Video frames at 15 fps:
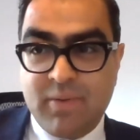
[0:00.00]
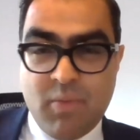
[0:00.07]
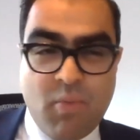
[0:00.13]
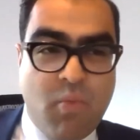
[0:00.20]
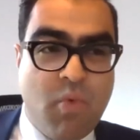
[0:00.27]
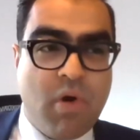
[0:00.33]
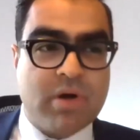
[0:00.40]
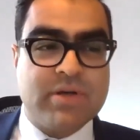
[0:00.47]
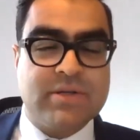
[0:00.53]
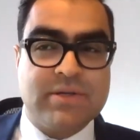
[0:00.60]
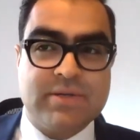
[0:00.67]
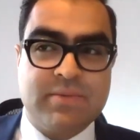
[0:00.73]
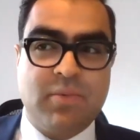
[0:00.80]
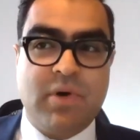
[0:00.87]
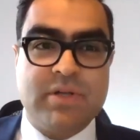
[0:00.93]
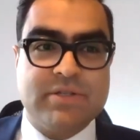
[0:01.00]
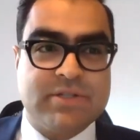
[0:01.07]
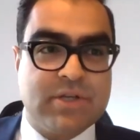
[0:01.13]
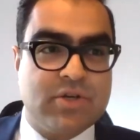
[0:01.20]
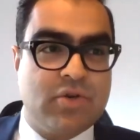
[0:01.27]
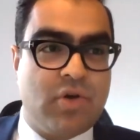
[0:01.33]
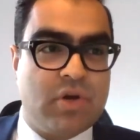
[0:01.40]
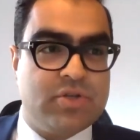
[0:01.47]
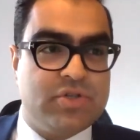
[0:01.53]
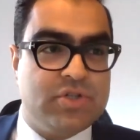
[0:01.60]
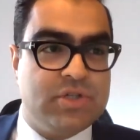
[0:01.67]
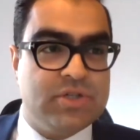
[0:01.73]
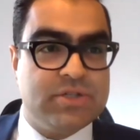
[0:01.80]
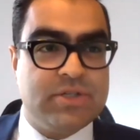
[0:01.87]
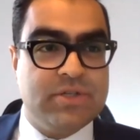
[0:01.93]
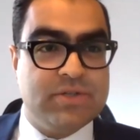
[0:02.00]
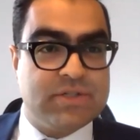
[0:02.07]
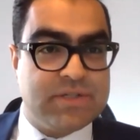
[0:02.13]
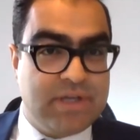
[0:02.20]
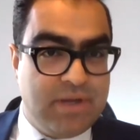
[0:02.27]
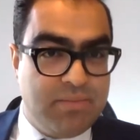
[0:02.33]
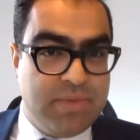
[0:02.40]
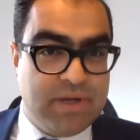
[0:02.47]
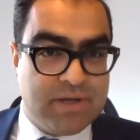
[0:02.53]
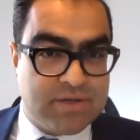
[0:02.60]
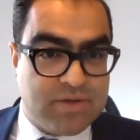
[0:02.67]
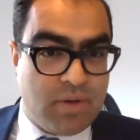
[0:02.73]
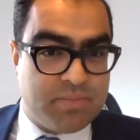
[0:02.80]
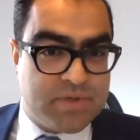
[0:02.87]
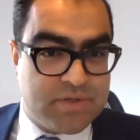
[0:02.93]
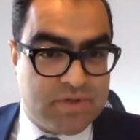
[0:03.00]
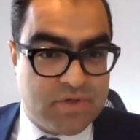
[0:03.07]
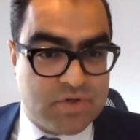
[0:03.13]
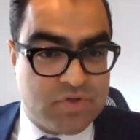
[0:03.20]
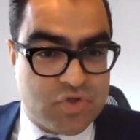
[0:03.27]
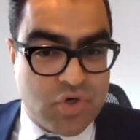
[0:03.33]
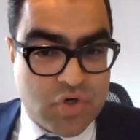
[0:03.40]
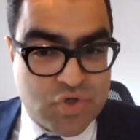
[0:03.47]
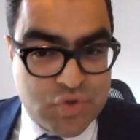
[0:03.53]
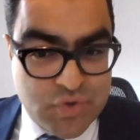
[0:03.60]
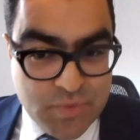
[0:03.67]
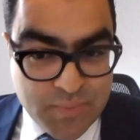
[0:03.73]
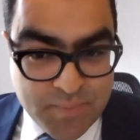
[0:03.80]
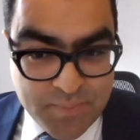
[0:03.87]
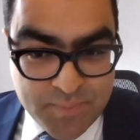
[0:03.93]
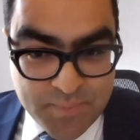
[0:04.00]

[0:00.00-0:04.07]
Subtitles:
what advanced technologies do you see being adopted in construction?